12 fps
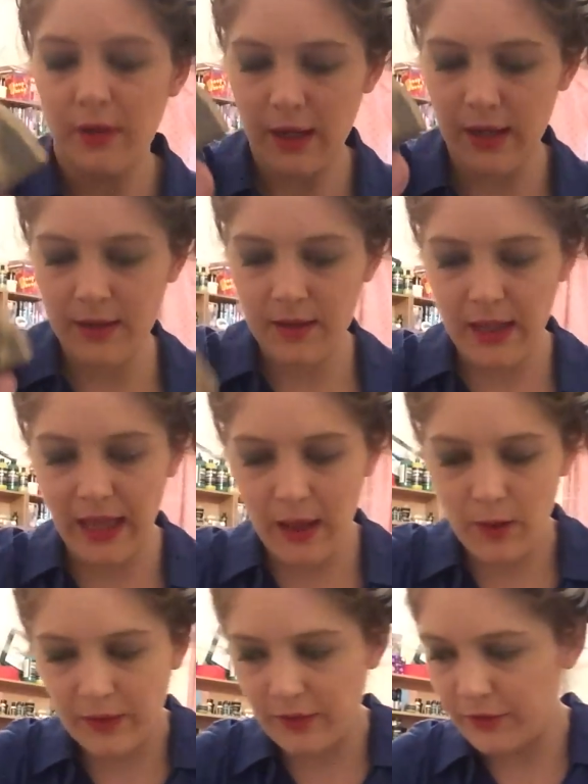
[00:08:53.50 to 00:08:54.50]
and
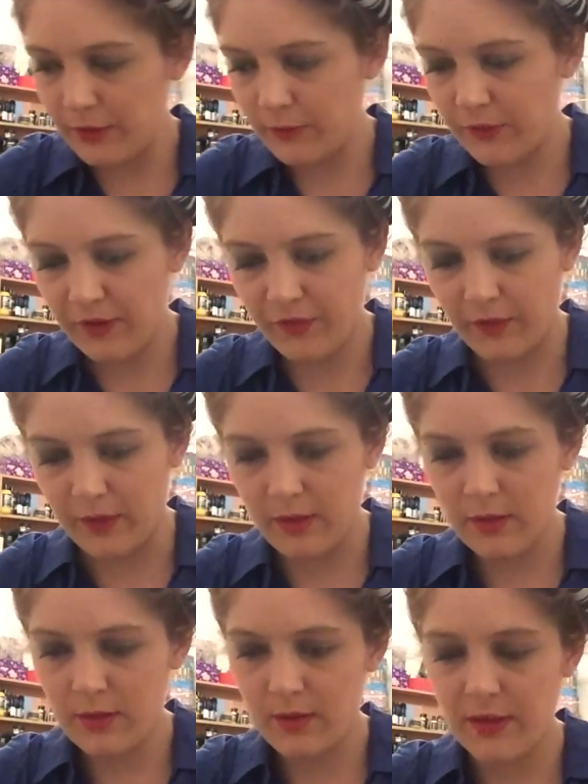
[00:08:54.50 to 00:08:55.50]
how these two
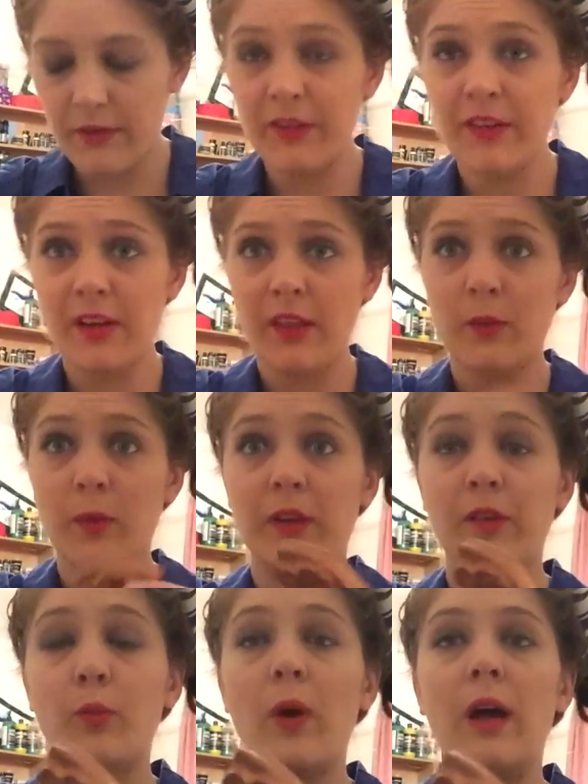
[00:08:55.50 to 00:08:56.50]
differ. There is another one
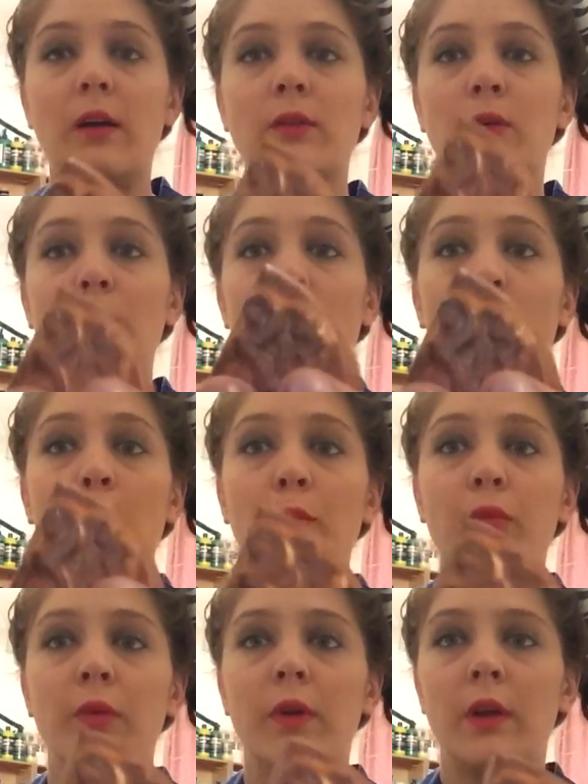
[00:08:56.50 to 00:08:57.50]
as well called
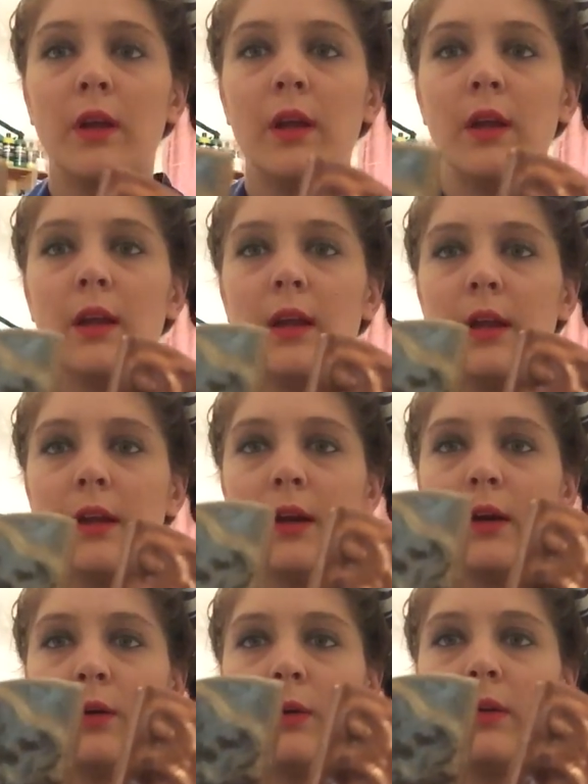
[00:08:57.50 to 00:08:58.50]
Hope in
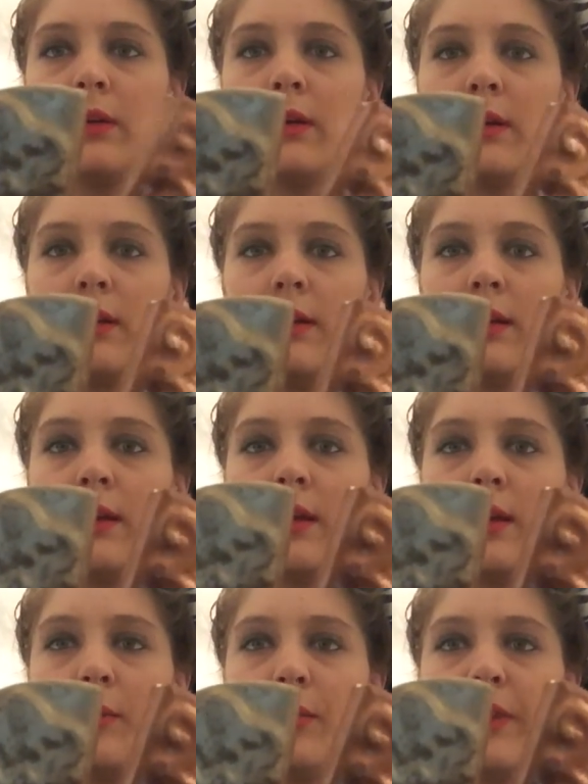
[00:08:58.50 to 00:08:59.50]
gold.
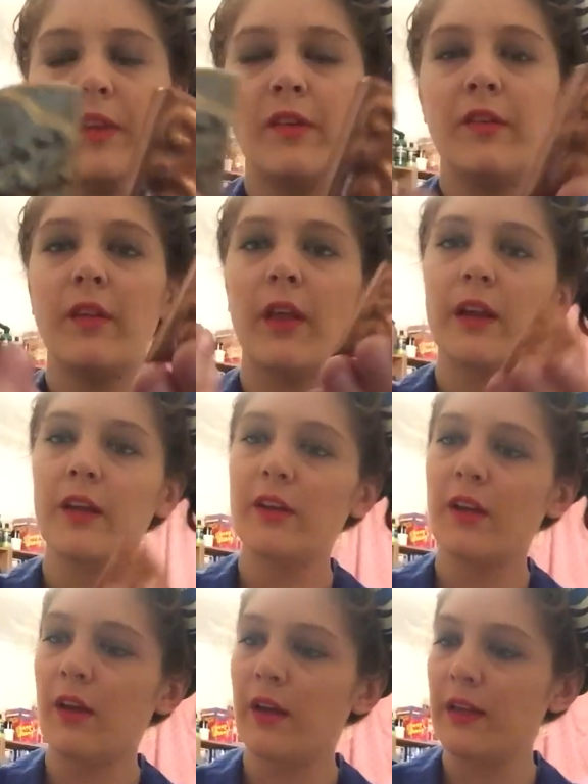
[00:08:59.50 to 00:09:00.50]
But this is like a
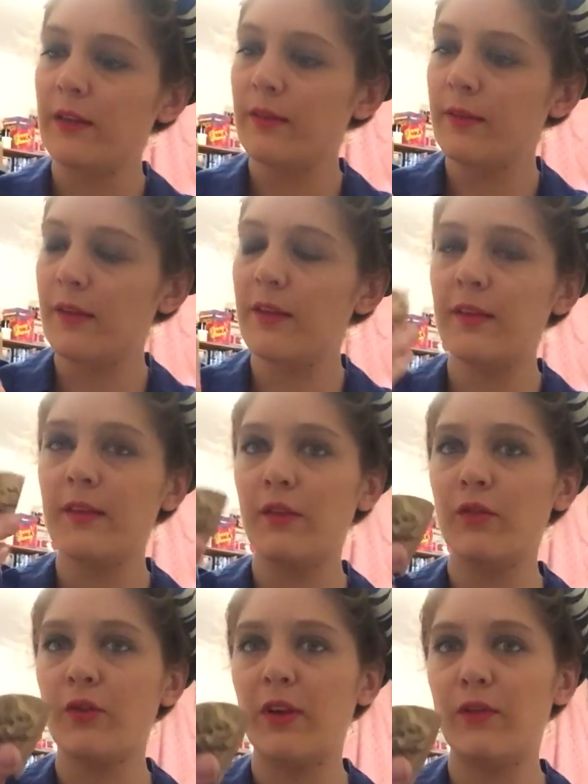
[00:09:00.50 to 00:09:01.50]
nice, this isn't a
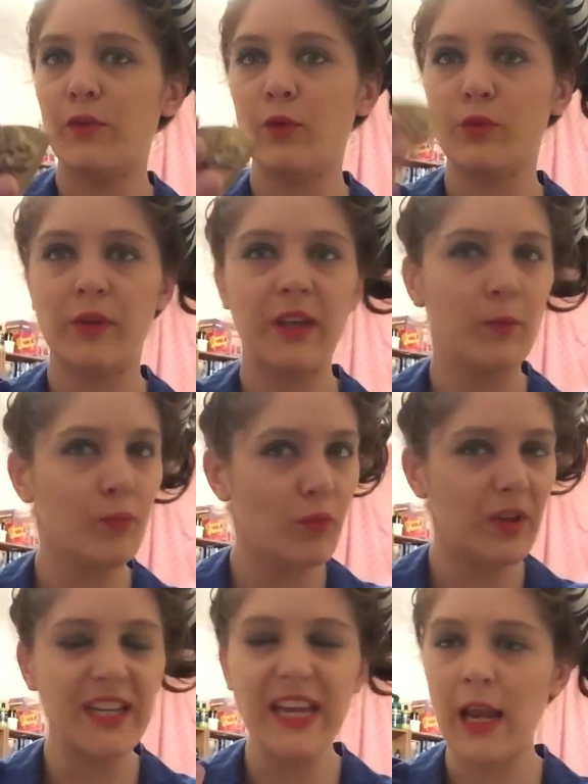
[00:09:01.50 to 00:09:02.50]
straightforward really
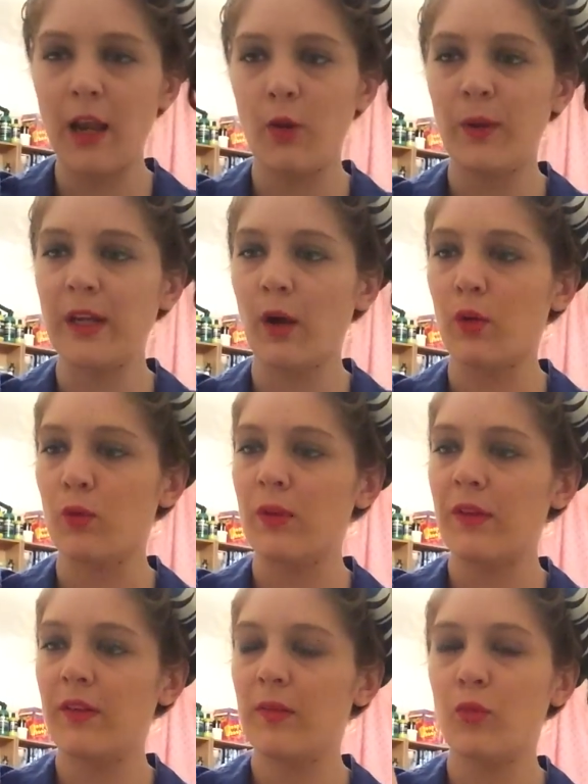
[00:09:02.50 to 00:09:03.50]
yellowy gold.
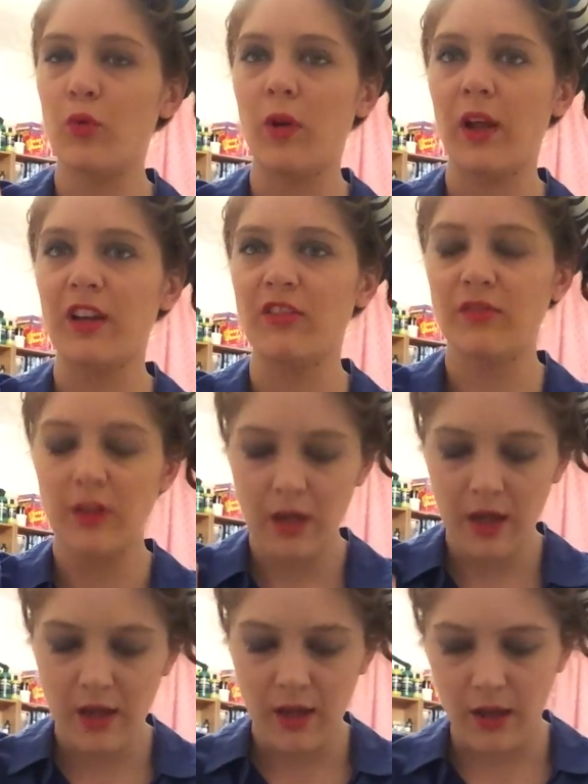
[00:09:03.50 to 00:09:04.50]
This is more like a,
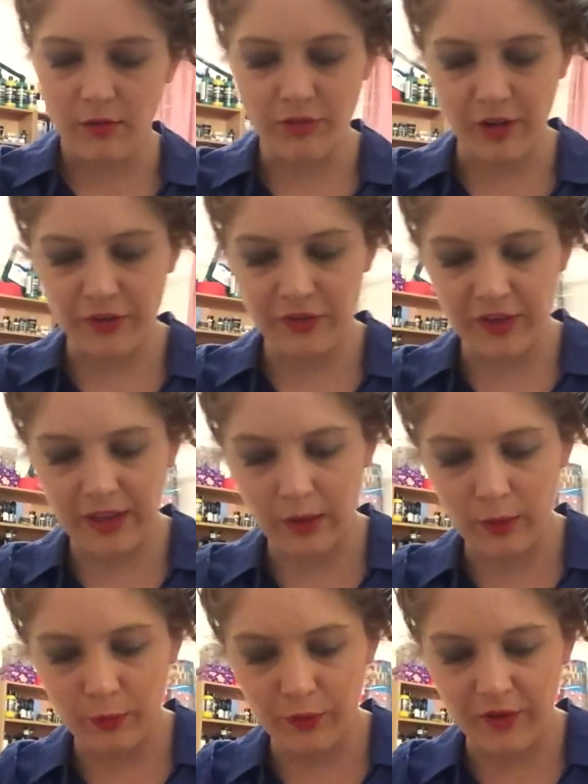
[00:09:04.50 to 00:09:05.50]
a rustic
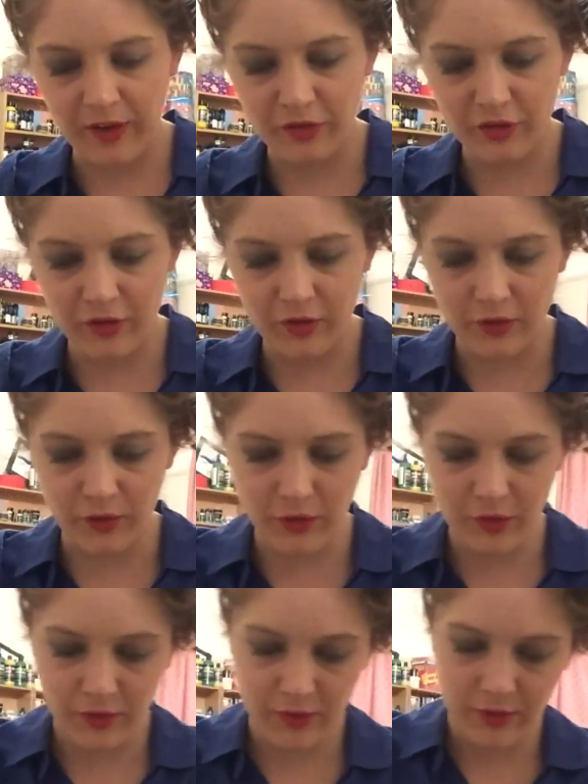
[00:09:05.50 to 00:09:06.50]
old fashioned